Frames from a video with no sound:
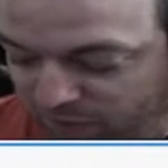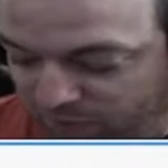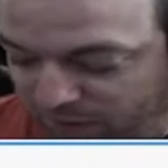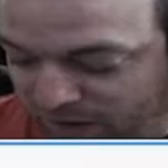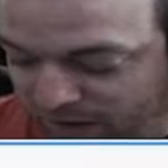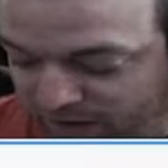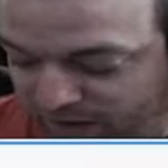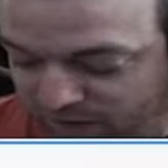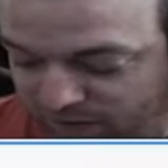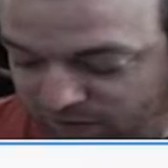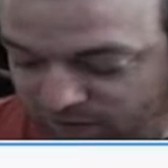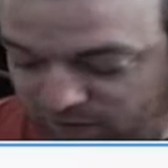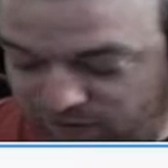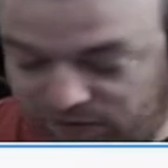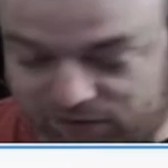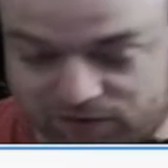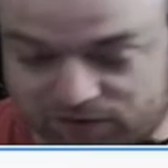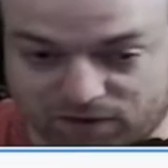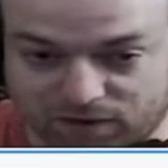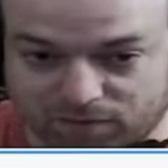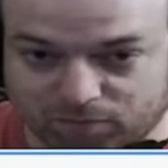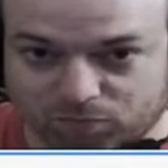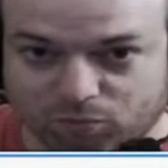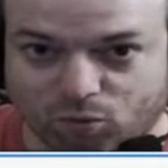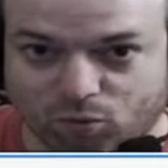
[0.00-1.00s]
You're making
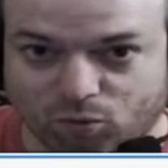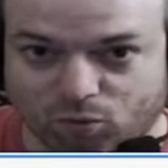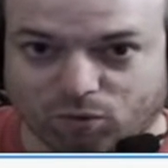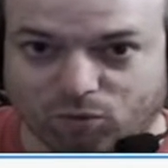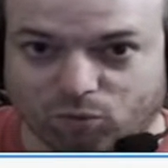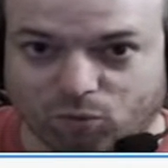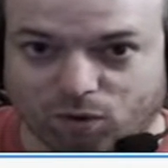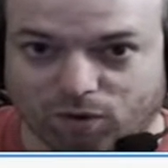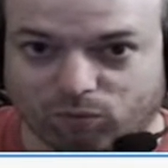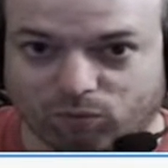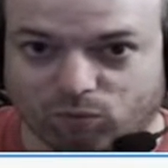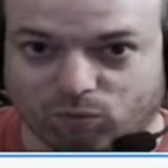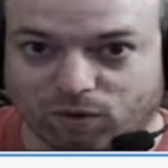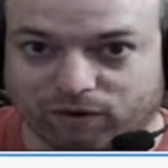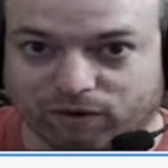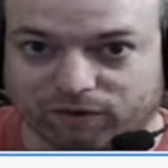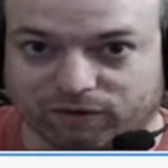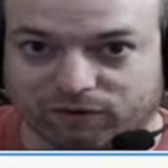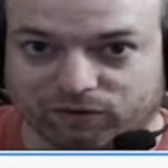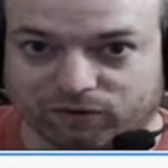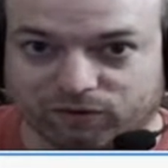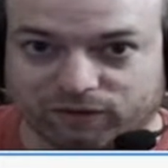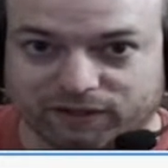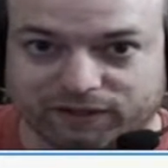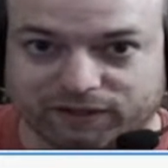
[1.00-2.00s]
more
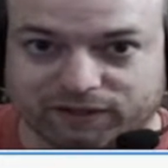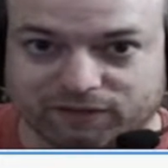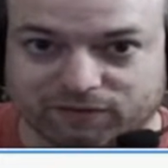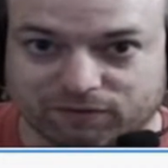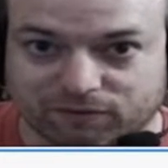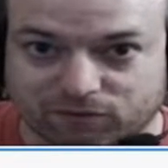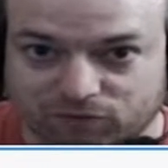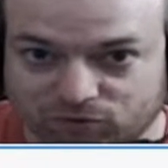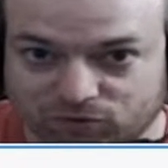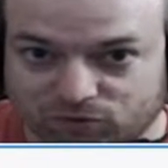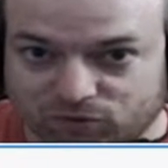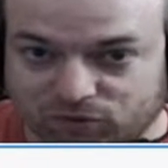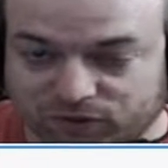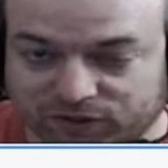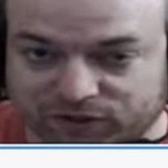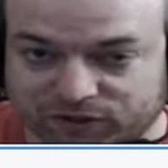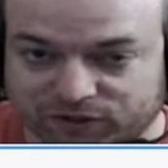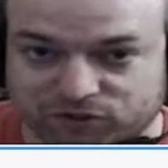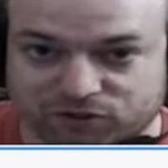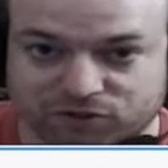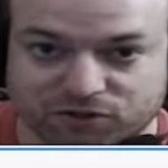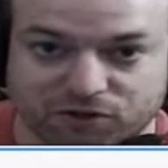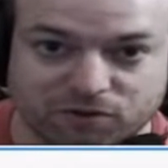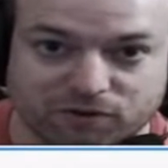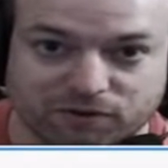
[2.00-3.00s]
1/1 green
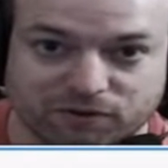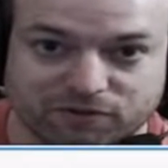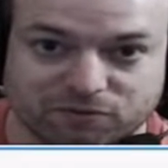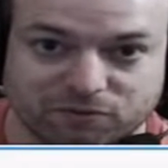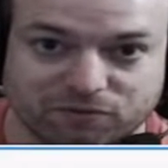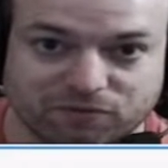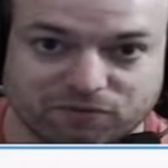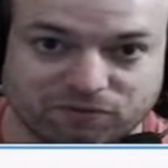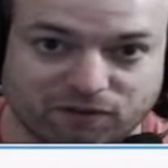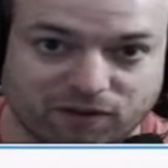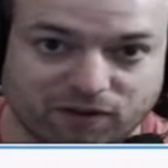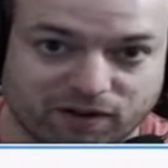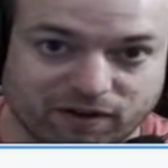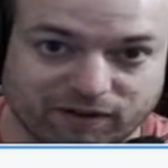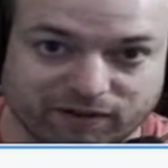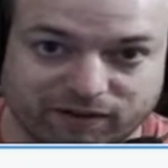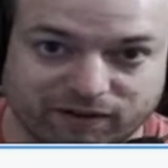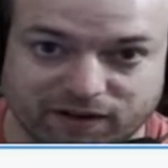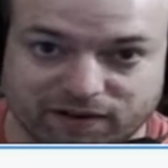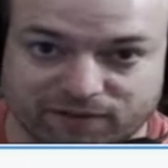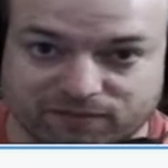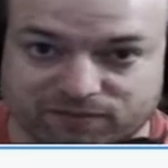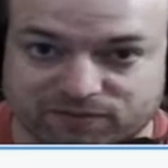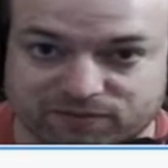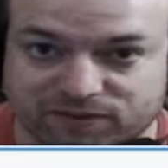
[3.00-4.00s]
creature tokens with flying that
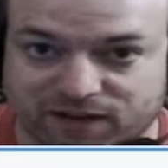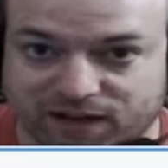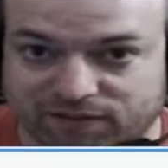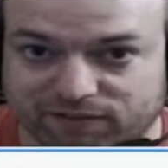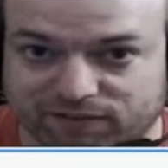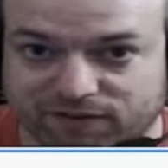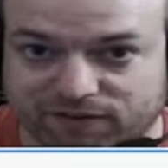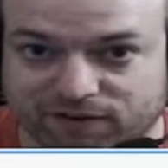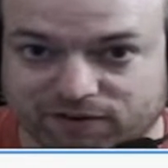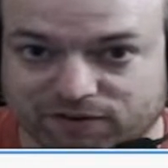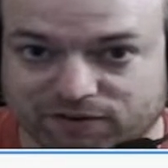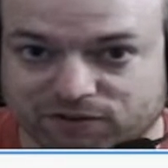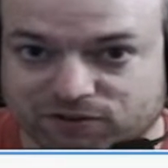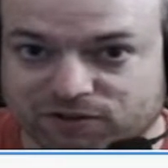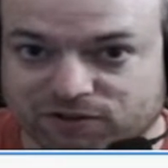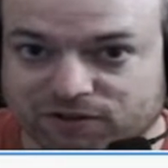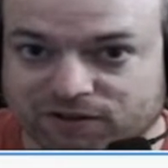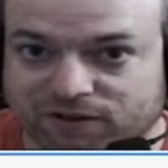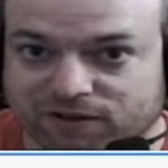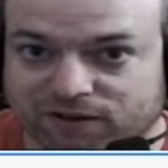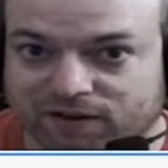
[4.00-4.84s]
have Death Touch.